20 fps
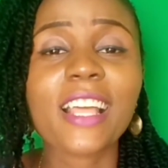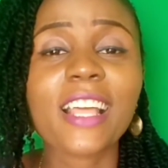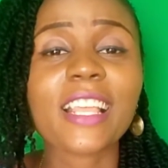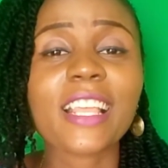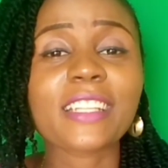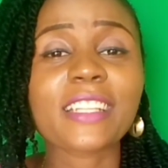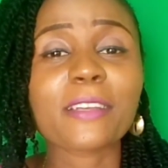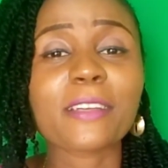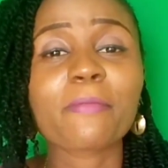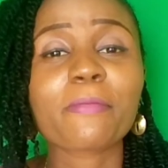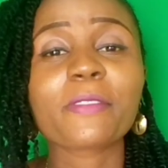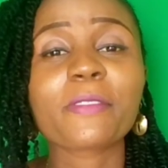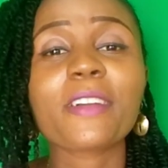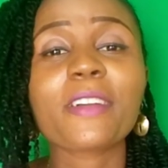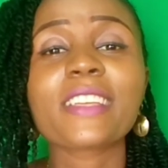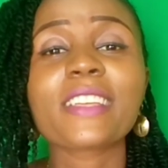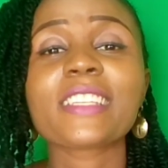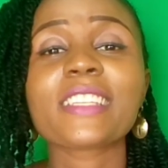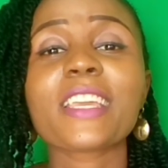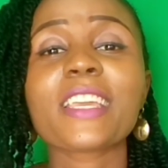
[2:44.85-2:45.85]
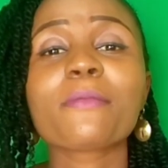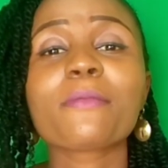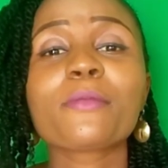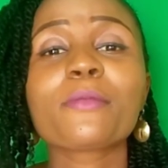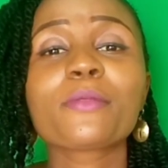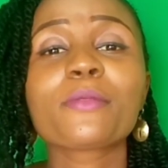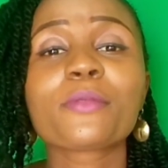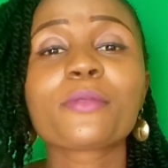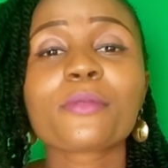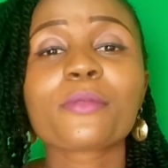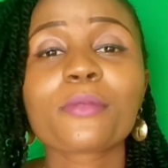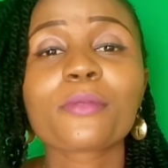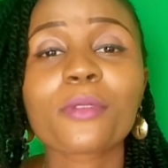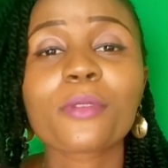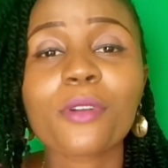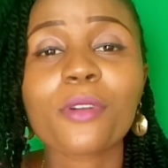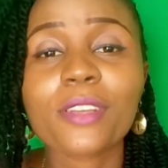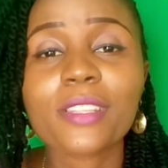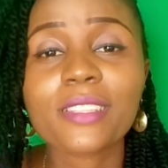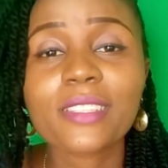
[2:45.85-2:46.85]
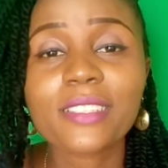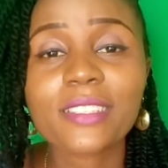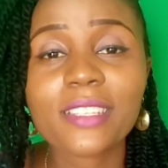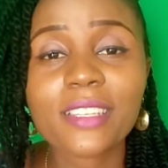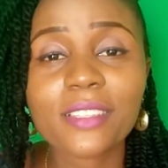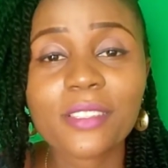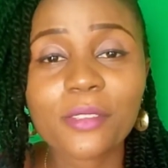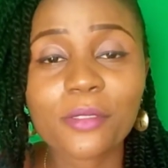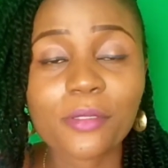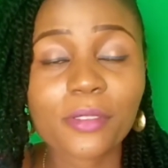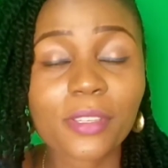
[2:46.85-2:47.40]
The entrepreneur is able to continue.